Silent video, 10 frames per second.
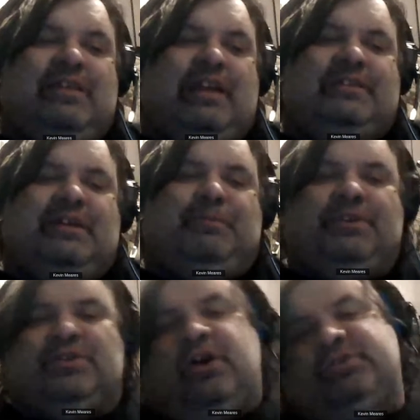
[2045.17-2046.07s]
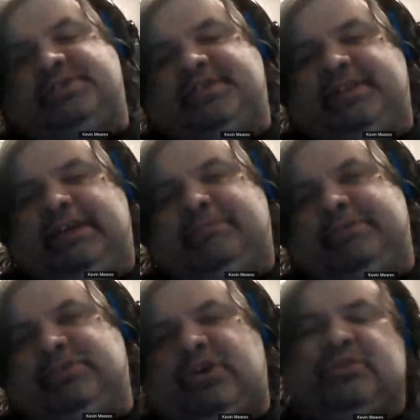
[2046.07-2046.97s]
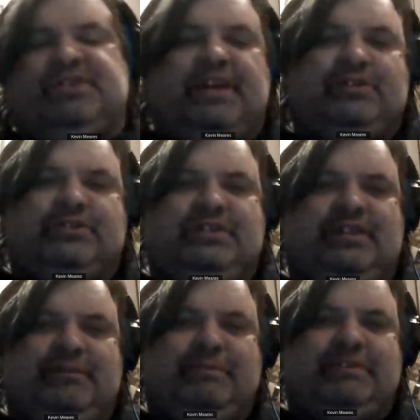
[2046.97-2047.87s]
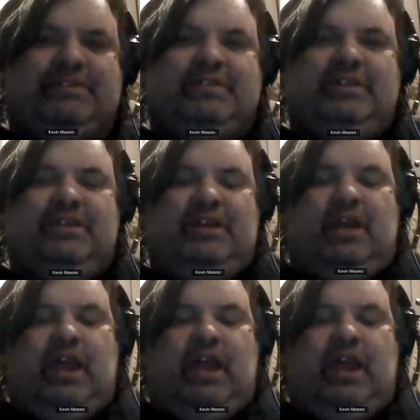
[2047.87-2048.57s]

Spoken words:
It's not as simple as ghosts and demons or ghost angels and demons.